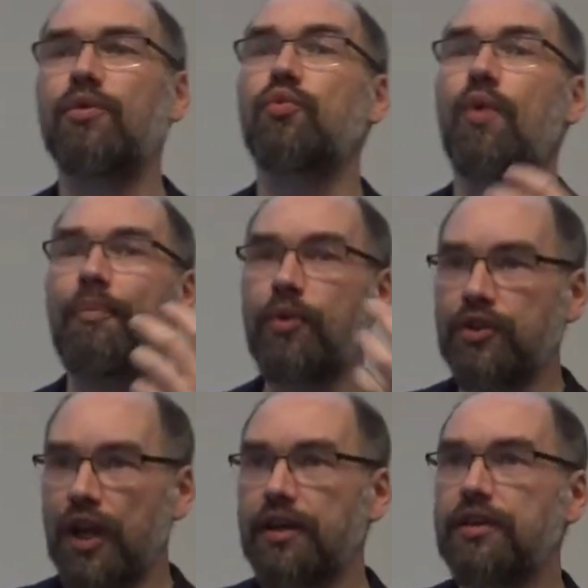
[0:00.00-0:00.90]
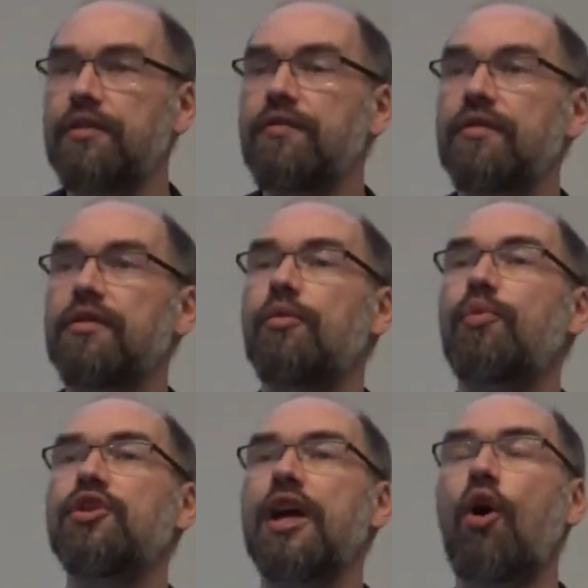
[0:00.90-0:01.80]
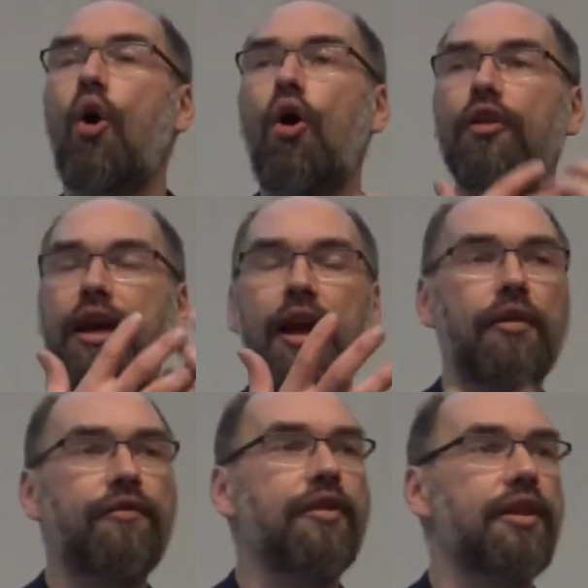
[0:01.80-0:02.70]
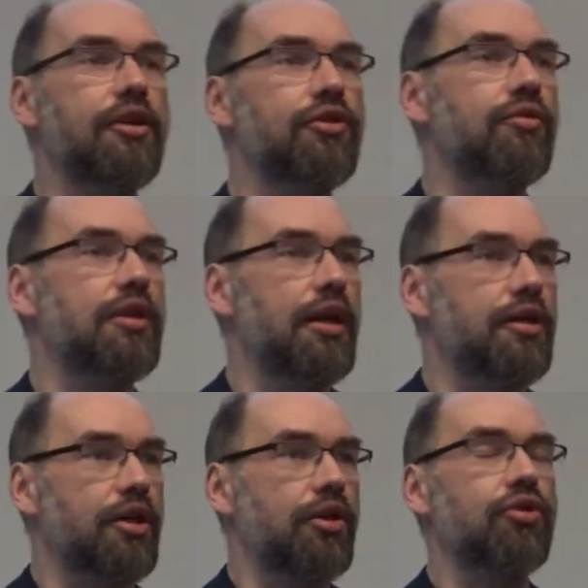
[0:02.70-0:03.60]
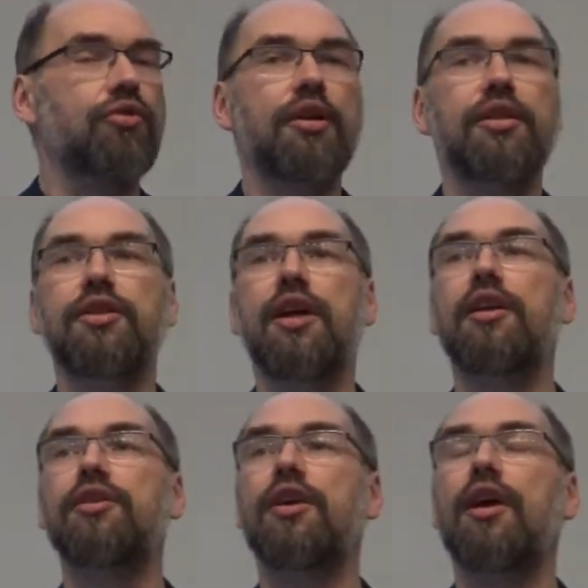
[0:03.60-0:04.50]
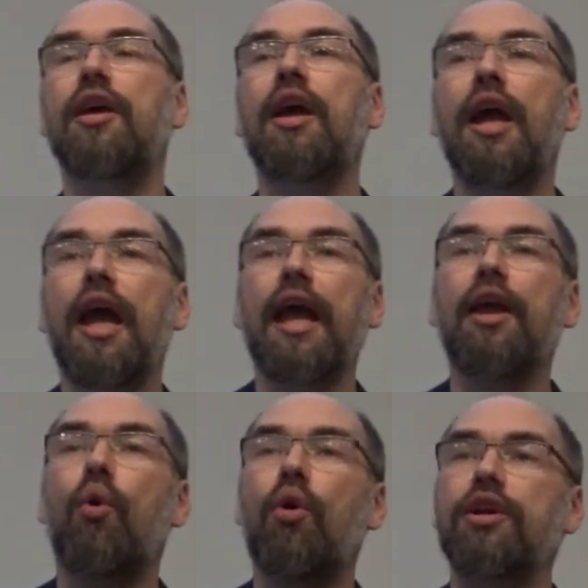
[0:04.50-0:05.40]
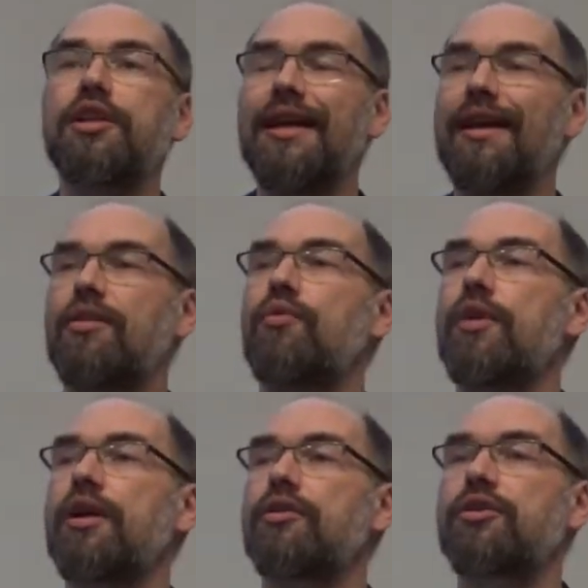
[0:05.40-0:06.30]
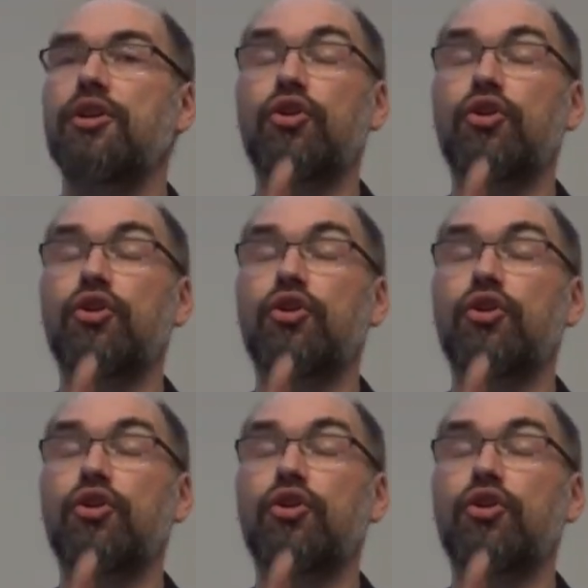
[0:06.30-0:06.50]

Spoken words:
was representative. You present all the careful things you did to construct this data set in order to get the reader to